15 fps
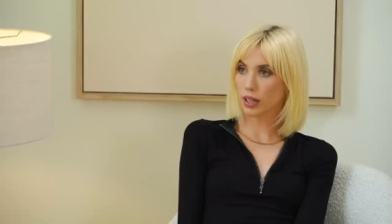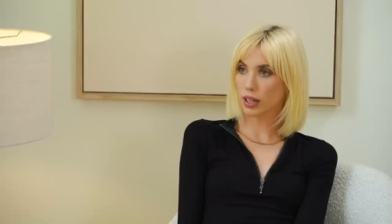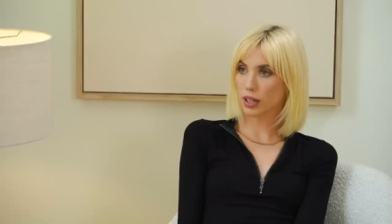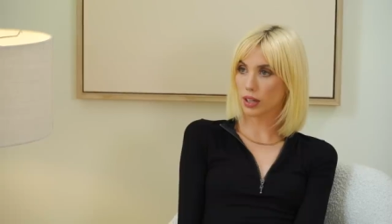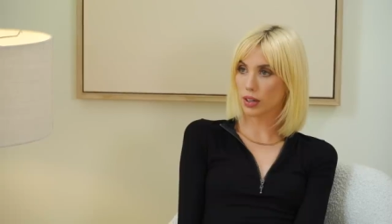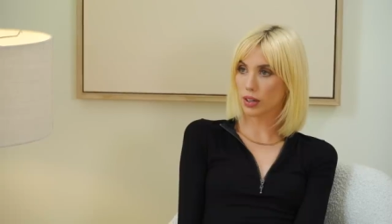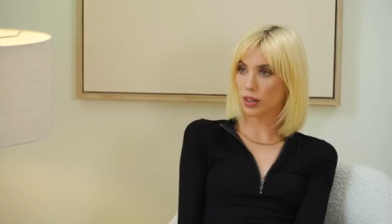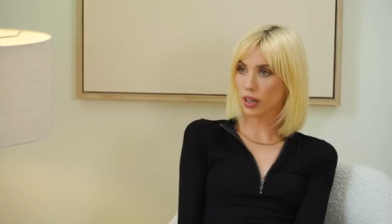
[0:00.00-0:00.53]
And
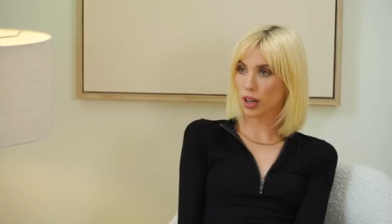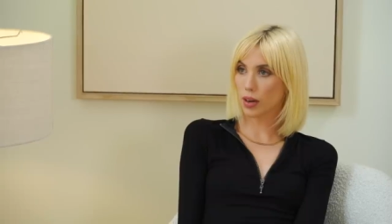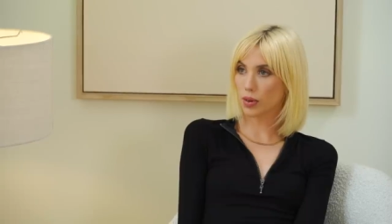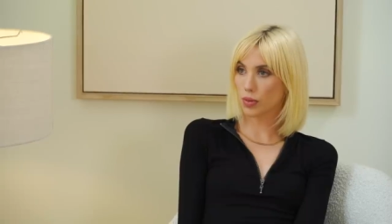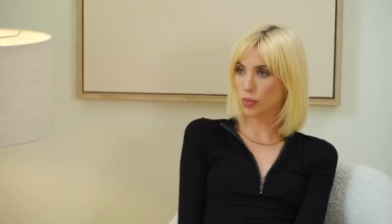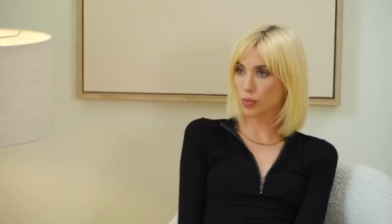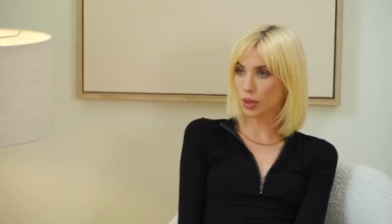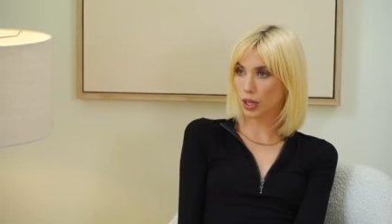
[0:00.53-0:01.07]
right.
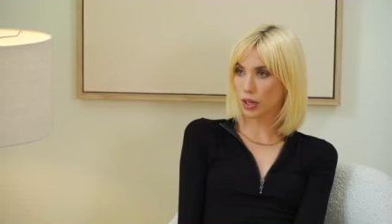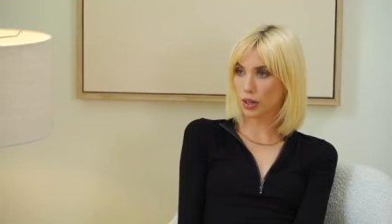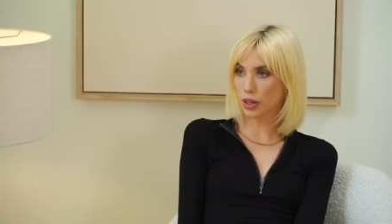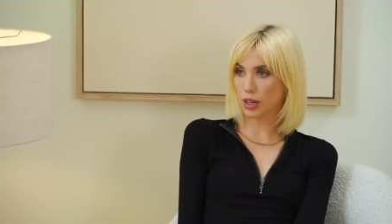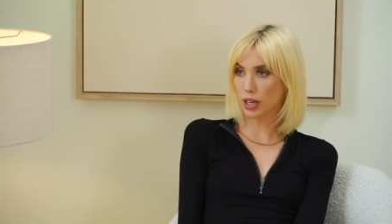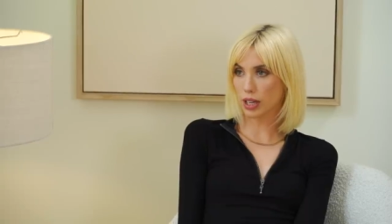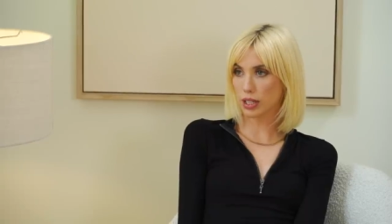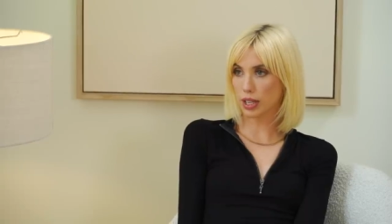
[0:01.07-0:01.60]
And but
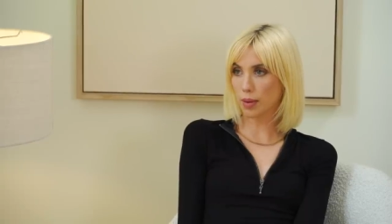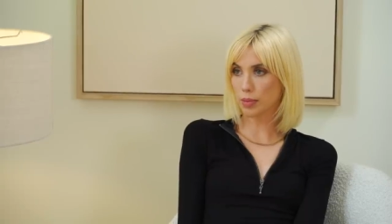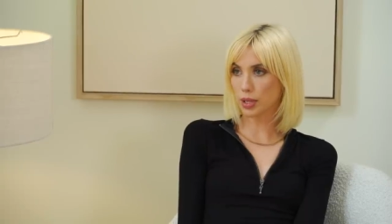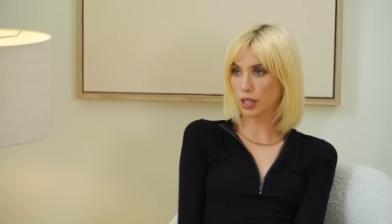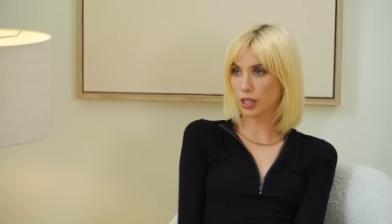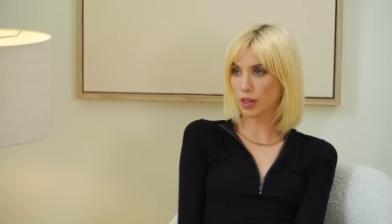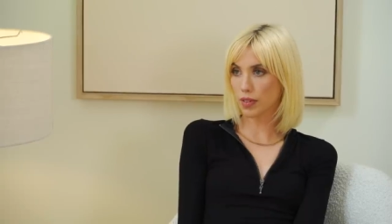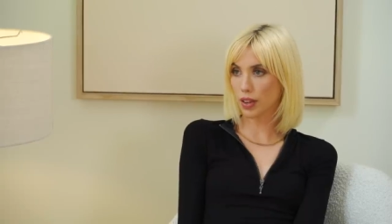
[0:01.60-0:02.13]
you're in
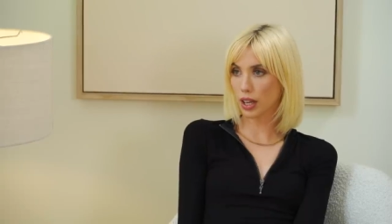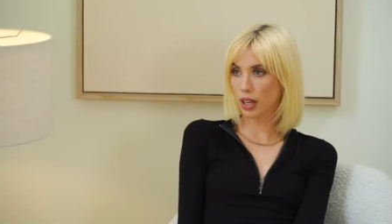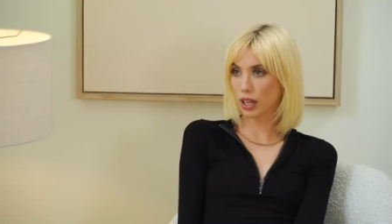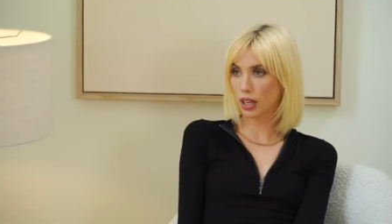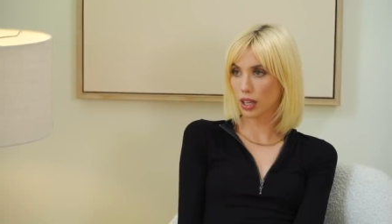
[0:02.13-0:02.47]
acceptance of it.